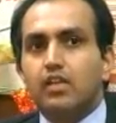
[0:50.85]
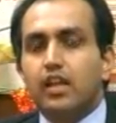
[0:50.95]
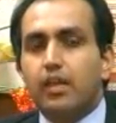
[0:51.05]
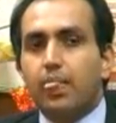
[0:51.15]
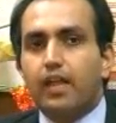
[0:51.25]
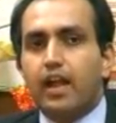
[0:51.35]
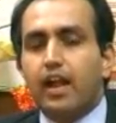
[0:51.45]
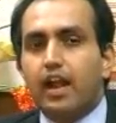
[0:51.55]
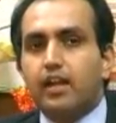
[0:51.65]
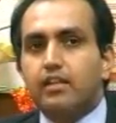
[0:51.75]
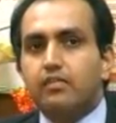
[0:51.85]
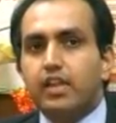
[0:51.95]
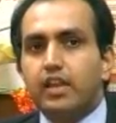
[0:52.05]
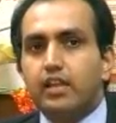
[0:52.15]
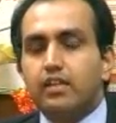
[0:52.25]

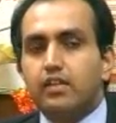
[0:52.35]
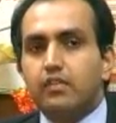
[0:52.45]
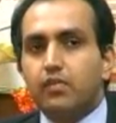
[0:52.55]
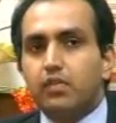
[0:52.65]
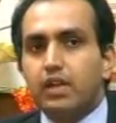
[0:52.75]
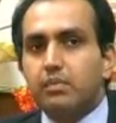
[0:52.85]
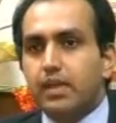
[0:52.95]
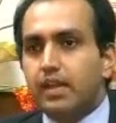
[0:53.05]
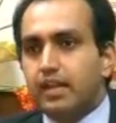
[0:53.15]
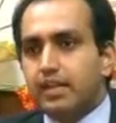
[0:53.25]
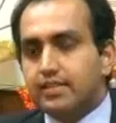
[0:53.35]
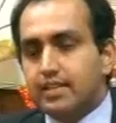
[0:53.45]
from the very beginning,